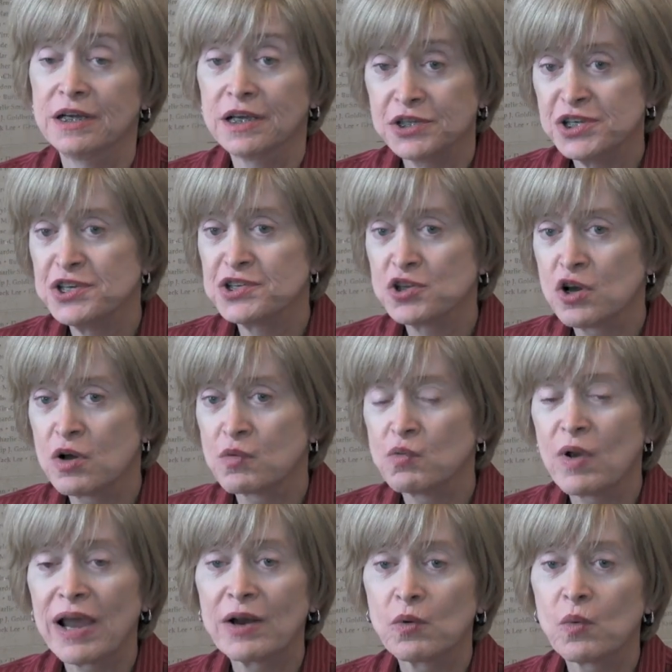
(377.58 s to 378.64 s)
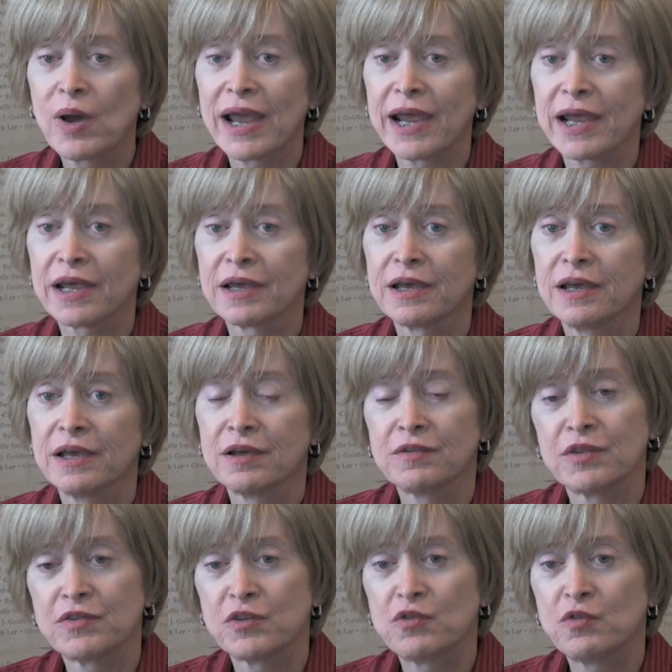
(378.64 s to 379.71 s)
She saw right away
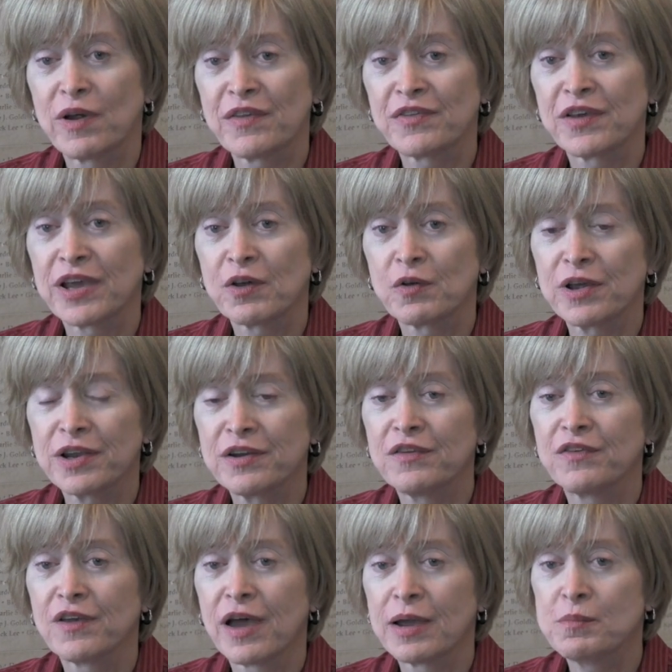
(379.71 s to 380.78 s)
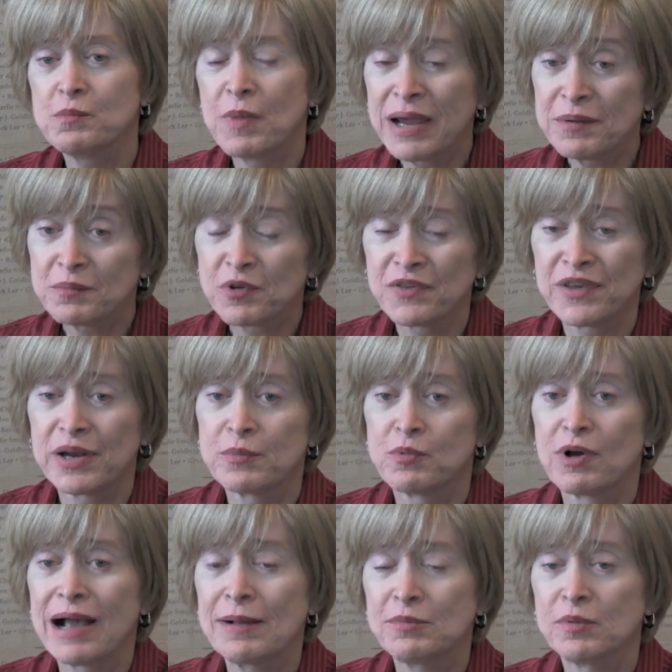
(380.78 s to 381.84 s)
that the dressing area design might present a
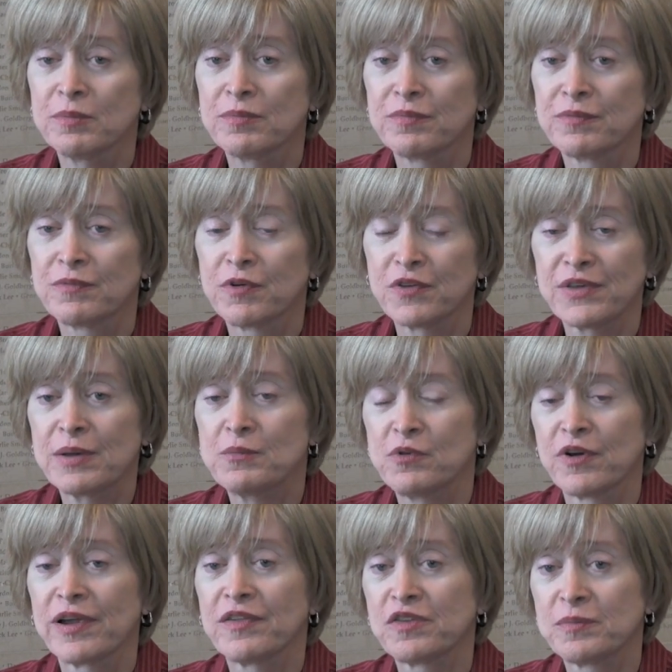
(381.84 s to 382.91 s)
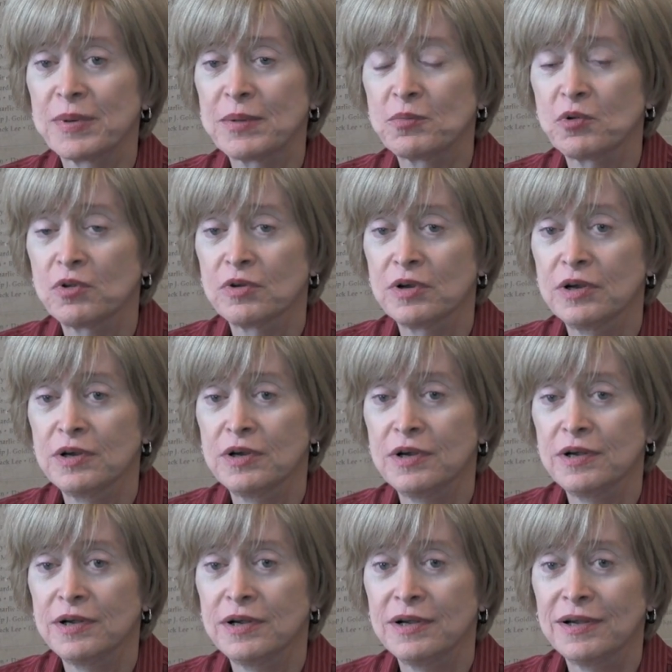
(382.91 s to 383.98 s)
problem for some trans people.
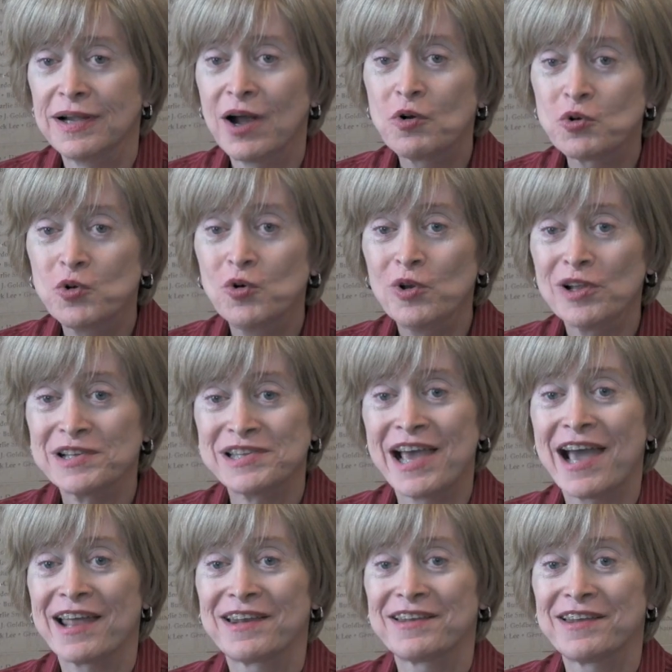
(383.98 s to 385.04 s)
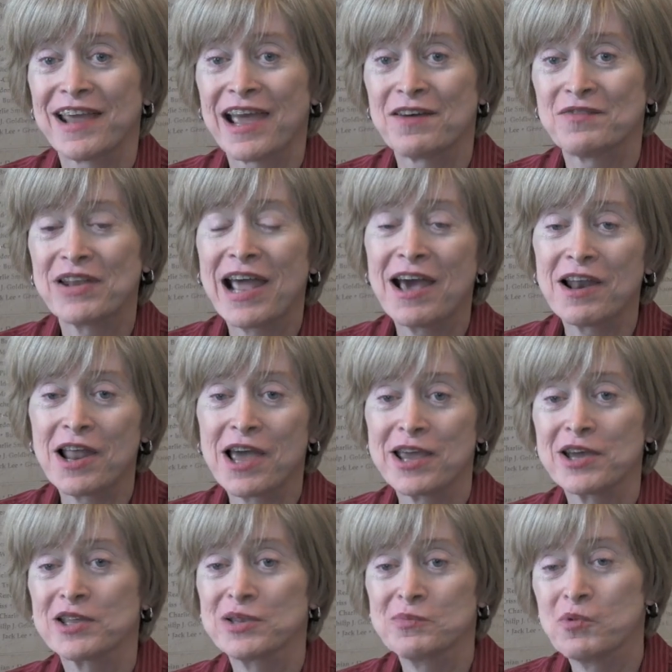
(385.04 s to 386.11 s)
How cool is that to have an
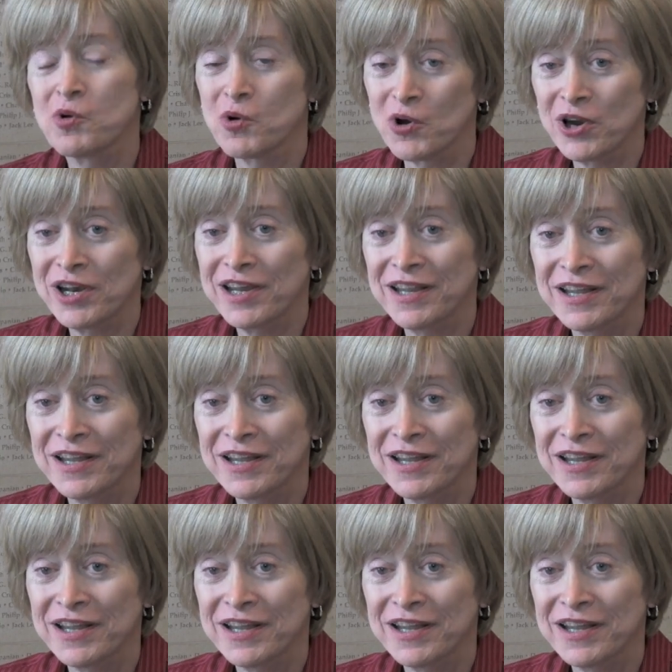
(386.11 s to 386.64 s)
ally on the board?